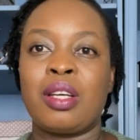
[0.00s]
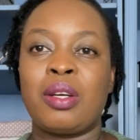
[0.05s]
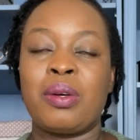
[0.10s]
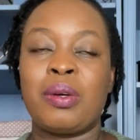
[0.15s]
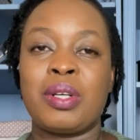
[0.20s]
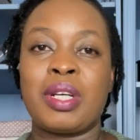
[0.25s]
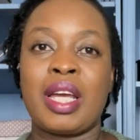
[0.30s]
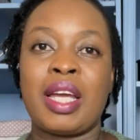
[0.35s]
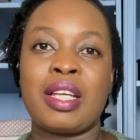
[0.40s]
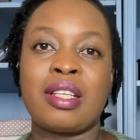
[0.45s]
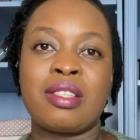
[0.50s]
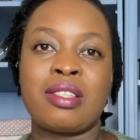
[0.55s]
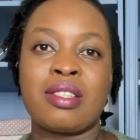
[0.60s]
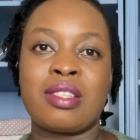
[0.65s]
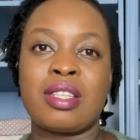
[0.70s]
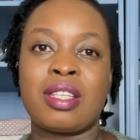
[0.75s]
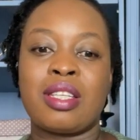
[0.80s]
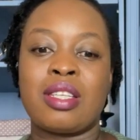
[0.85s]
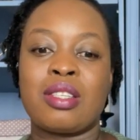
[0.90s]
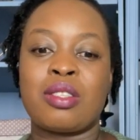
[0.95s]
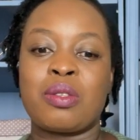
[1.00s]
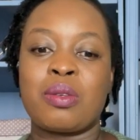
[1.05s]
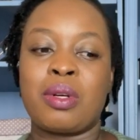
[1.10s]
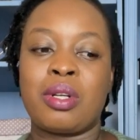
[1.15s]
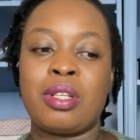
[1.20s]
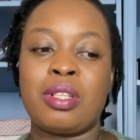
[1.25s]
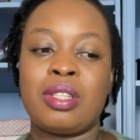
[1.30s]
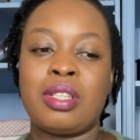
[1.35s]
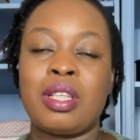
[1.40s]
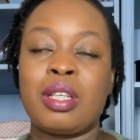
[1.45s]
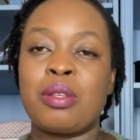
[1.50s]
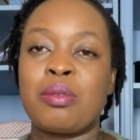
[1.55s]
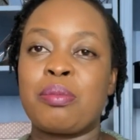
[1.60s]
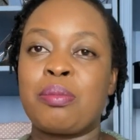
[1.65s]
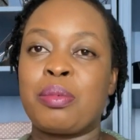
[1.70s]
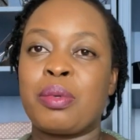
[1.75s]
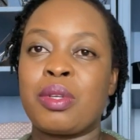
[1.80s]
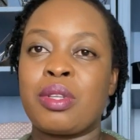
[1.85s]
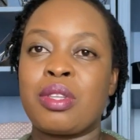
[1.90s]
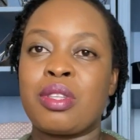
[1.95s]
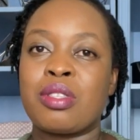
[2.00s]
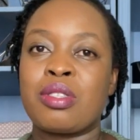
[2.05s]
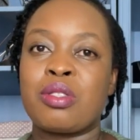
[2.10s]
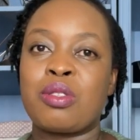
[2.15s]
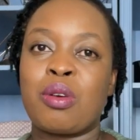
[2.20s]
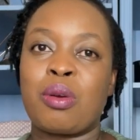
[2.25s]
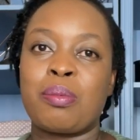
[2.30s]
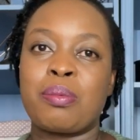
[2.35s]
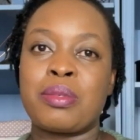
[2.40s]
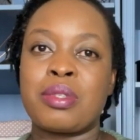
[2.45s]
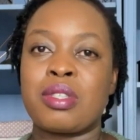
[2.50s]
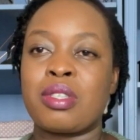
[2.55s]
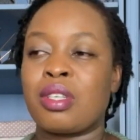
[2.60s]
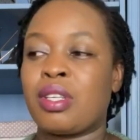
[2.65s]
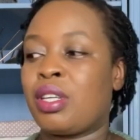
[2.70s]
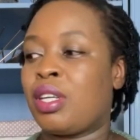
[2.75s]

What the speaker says: on Etsy, so I'll link both shops